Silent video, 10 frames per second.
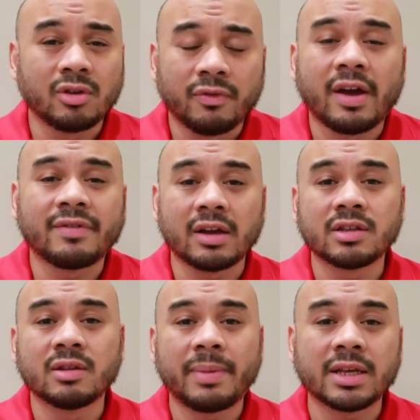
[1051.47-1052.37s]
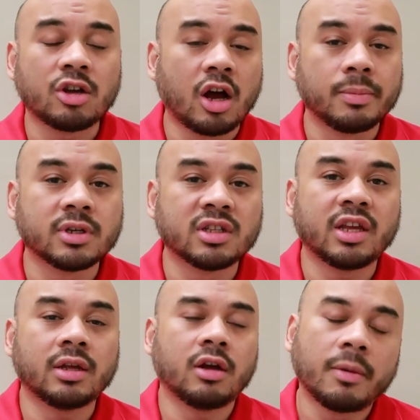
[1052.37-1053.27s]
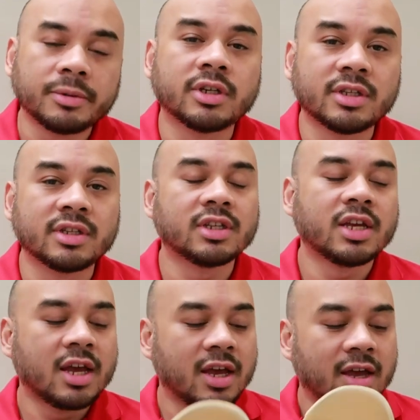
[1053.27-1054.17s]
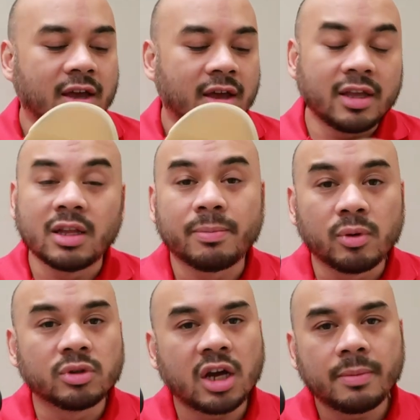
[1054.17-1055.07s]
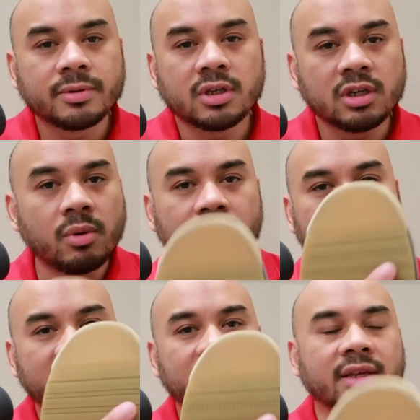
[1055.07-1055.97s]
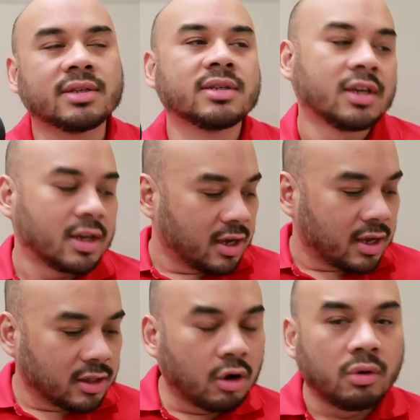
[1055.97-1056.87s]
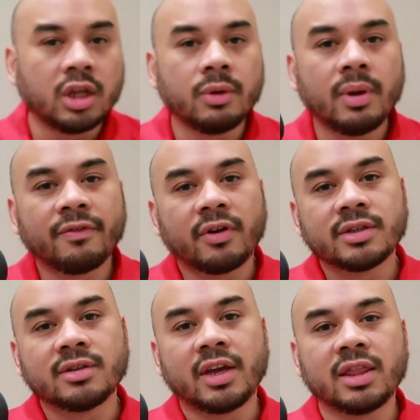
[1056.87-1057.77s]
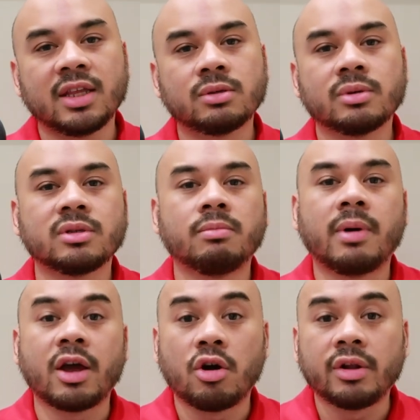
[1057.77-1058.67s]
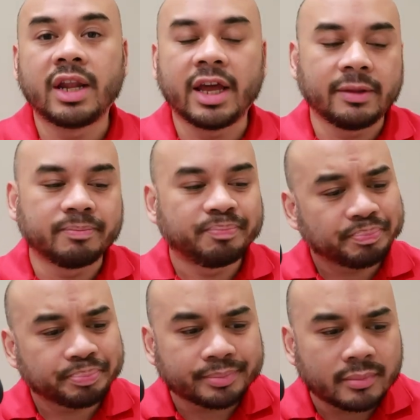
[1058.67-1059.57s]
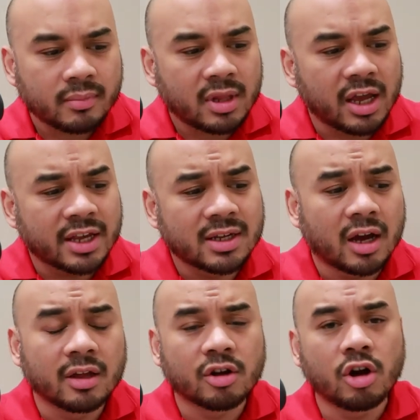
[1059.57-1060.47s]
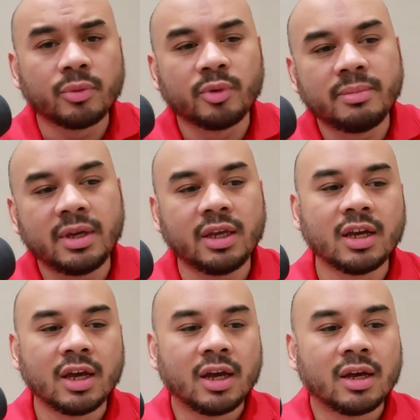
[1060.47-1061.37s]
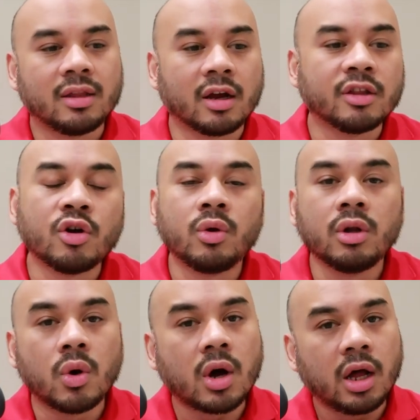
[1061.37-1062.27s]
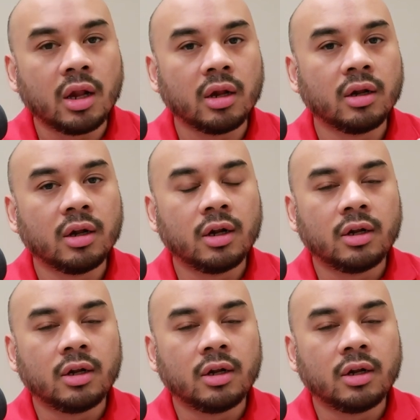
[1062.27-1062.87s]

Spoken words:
to 5,000 peso options in the pro shops, you won't get this. The only way for us to get this was to buy online. I guess the other con would be there are no local